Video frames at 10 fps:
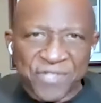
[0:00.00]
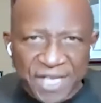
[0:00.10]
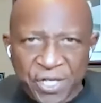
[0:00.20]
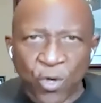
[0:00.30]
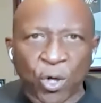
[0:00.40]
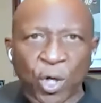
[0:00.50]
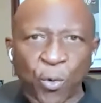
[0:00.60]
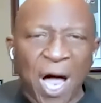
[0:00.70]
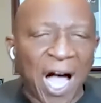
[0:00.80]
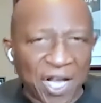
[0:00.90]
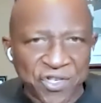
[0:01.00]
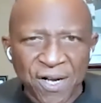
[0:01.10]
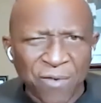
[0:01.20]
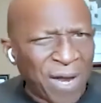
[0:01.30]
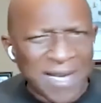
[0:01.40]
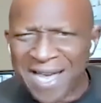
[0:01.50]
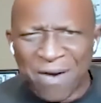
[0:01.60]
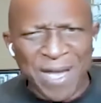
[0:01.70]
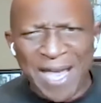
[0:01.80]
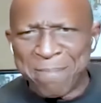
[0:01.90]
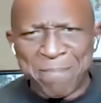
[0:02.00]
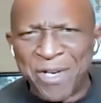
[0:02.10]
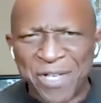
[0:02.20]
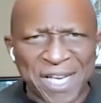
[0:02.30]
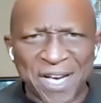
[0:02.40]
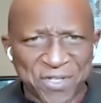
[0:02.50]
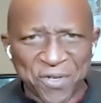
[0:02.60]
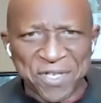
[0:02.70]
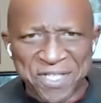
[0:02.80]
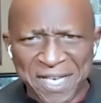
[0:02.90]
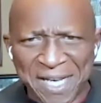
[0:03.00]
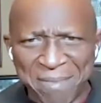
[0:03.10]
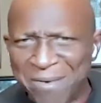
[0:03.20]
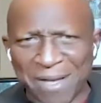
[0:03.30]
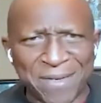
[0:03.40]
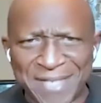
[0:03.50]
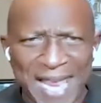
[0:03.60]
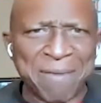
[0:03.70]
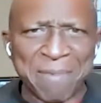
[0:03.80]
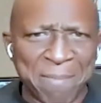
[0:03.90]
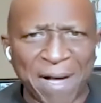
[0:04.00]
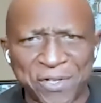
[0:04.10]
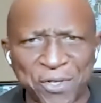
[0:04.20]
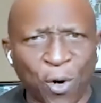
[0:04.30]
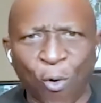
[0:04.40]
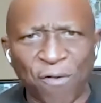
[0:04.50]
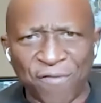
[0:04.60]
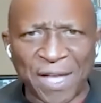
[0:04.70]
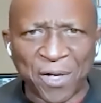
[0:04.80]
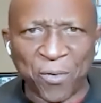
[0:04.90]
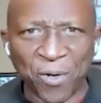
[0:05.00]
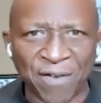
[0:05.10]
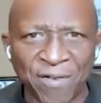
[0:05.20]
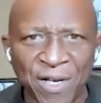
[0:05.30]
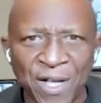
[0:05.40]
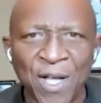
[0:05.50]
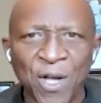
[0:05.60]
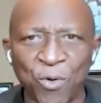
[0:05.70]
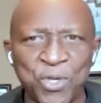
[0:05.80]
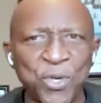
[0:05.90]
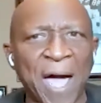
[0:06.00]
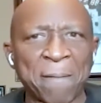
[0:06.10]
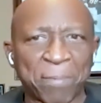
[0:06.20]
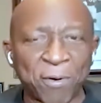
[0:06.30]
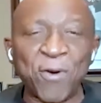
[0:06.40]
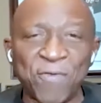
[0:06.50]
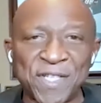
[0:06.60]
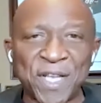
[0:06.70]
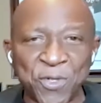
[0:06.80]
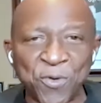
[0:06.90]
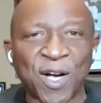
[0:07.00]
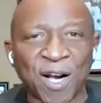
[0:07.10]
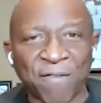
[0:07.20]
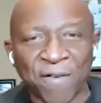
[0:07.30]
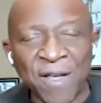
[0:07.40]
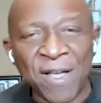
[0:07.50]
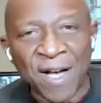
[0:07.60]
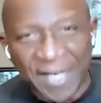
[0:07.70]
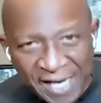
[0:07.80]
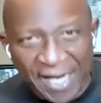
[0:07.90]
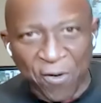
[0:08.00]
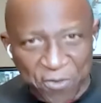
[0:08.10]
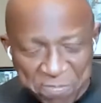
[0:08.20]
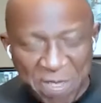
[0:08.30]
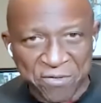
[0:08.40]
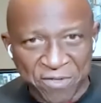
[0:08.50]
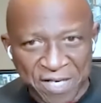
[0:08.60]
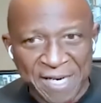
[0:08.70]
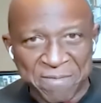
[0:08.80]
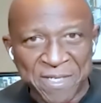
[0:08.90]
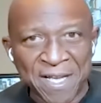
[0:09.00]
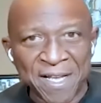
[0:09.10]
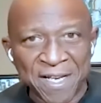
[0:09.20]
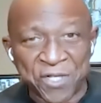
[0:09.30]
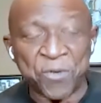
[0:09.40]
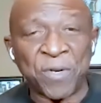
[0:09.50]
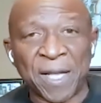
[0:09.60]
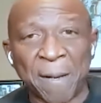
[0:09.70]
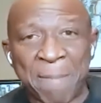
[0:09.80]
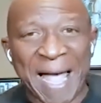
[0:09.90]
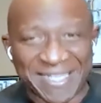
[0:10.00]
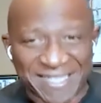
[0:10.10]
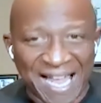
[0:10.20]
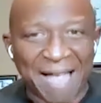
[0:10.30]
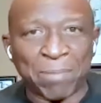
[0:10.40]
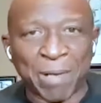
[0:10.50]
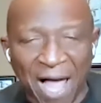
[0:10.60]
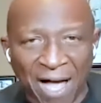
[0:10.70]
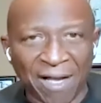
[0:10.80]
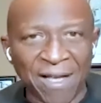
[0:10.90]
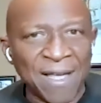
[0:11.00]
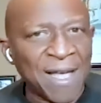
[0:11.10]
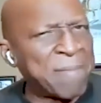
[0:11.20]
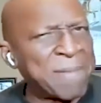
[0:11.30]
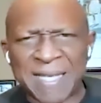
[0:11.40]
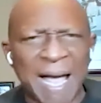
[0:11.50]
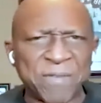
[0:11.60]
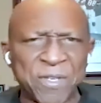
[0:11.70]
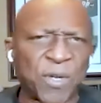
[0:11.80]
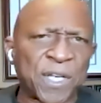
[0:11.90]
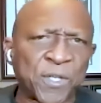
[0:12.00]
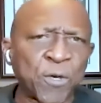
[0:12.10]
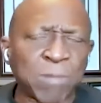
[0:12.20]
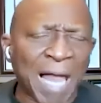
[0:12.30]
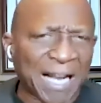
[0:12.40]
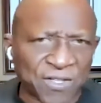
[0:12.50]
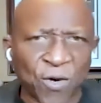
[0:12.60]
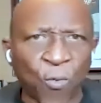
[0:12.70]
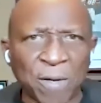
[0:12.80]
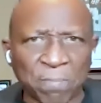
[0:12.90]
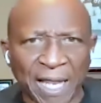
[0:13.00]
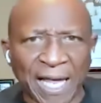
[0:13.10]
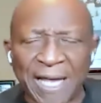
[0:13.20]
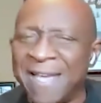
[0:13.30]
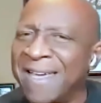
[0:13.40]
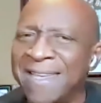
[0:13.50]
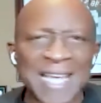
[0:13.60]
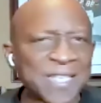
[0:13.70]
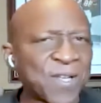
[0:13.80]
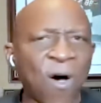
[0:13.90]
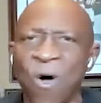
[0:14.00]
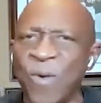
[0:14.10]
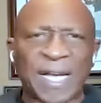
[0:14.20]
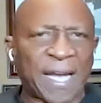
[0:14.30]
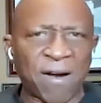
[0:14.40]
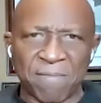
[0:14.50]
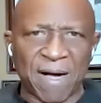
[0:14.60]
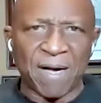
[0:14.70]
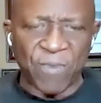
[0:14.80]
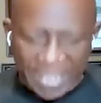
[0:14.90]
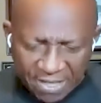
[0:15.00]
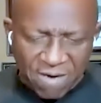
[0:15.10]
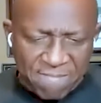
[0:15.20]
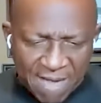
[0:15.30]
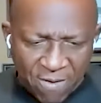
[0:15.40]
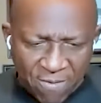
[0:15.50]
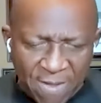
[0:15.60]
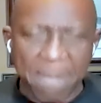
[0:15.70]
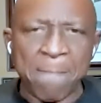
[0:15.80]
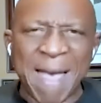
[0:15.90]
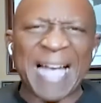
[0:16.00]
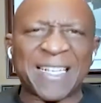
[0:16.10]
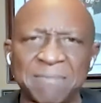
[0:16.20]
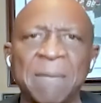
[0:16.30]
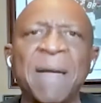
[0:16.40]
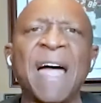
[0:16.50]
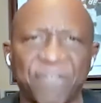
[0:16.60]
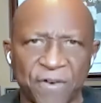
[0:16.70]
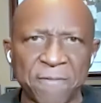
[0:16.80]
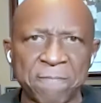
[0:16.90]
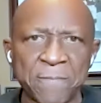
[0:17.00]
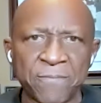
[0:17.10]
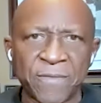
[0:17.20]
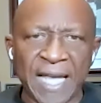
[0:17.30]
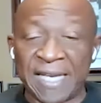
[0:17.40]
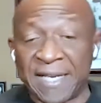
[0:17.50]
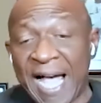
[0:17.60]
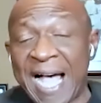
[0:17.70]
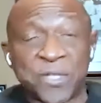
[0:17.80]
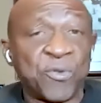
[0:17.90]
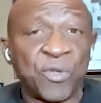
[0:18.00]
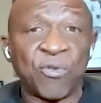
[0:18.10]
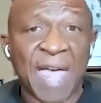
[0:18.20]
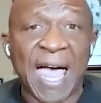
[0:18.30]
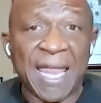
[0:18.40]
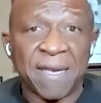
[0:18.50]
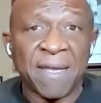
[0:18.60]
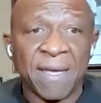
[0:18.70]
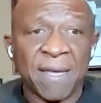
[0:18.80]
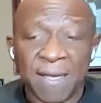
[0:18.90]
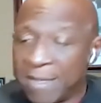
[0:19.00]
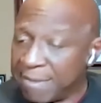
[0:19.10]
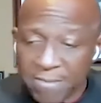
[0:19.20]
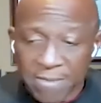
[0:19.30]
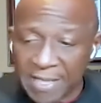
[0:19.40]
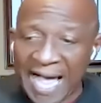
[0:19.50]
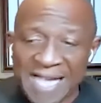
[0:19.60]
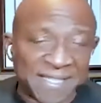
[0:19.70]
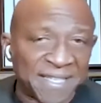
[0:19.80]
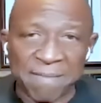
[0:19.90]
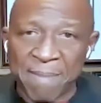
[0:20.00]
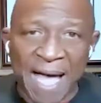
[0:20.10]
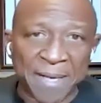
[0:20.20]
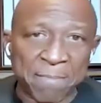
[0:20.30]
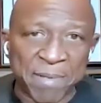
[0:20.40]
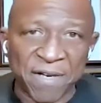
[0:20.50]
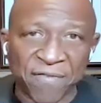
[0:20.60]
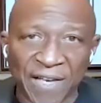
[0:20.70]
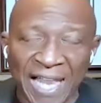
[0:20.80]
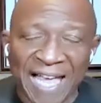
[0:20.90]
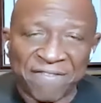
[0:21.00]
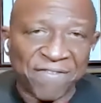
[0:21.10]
in your garage. Right now, we got millionaires on this team. They don't give a damn about your Corvette or whatever. What you got to prove is that you can cover a kick on special teams, that you can get a backside block. How many times do you get 2 blocks on one play? That's all we care about. We care about maximum effort. And the guys who do that, guys end up buying a beer for life.